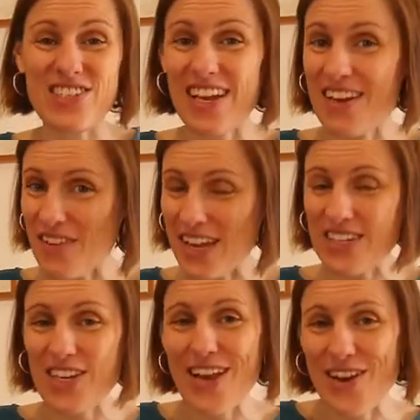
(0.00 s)
10 of
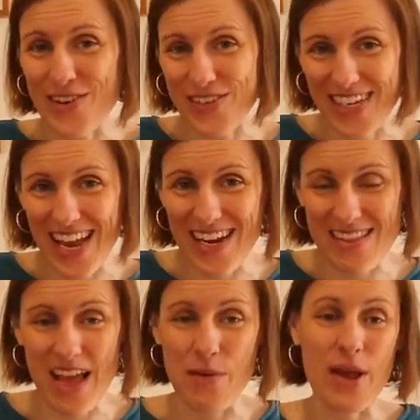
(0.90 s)
each, and alternate
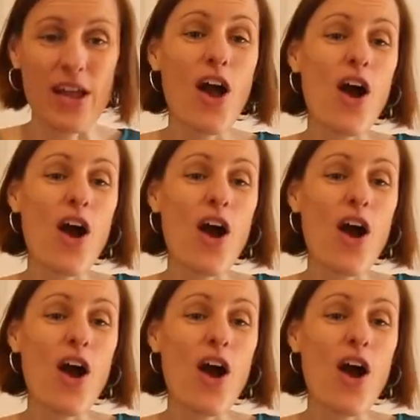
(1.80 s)
it that way.